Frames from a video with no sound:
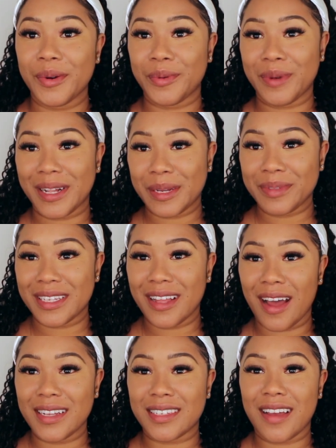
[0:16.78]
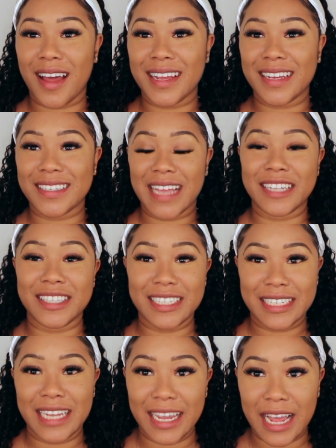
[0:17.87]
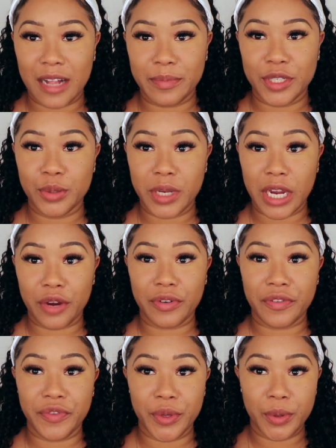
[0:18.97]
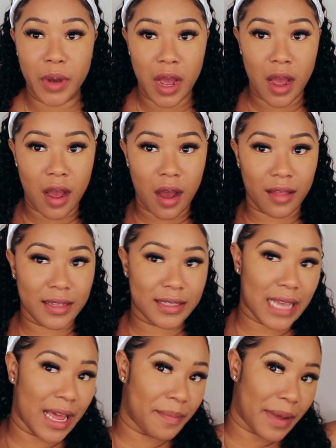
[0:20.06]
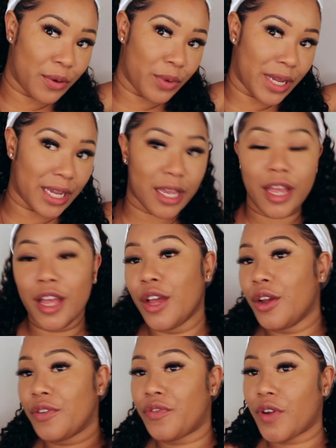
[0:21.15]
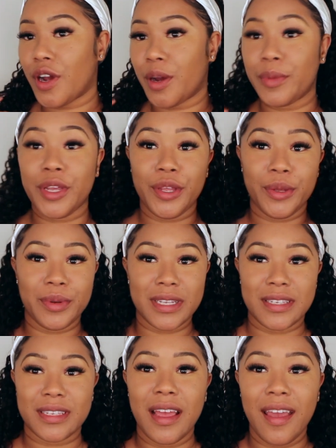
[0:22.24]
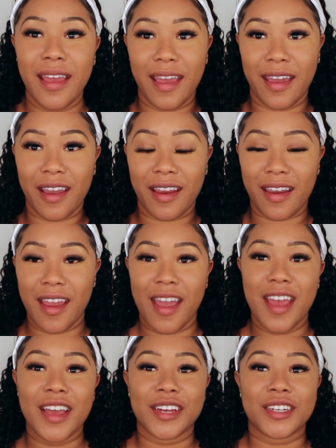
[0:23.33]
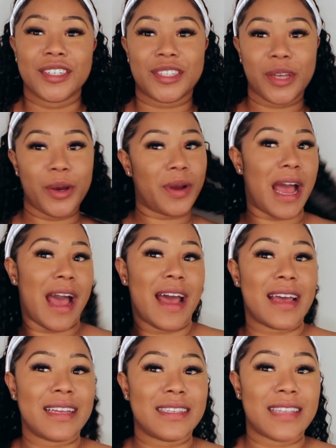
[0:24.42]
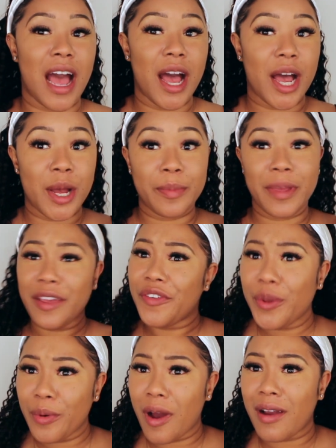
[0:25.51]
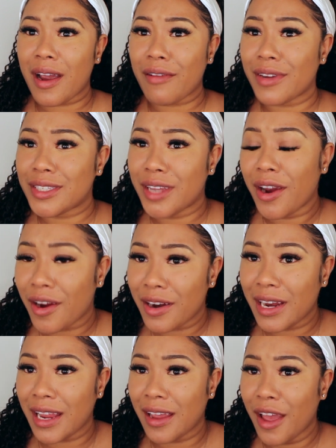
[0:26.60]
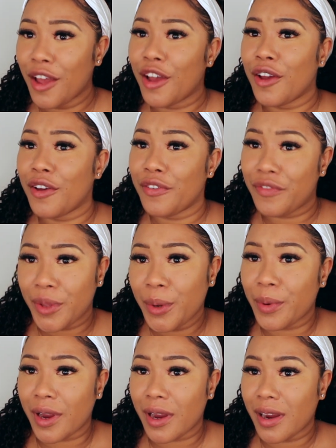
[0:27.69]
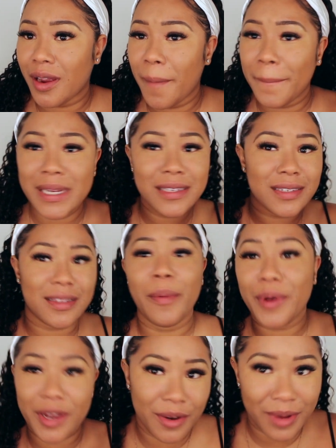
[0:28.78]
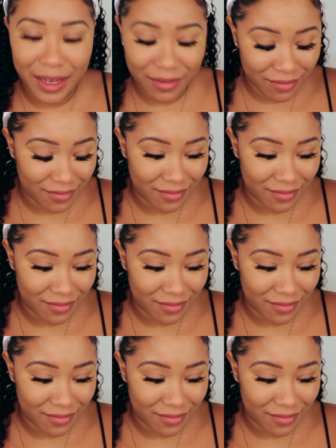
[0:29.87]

Welcome to The Honest Goddess, and today I'll be doing a review on this headband wig from UNice Hair. So guys, if you are a returning viewer, please stop what you're doing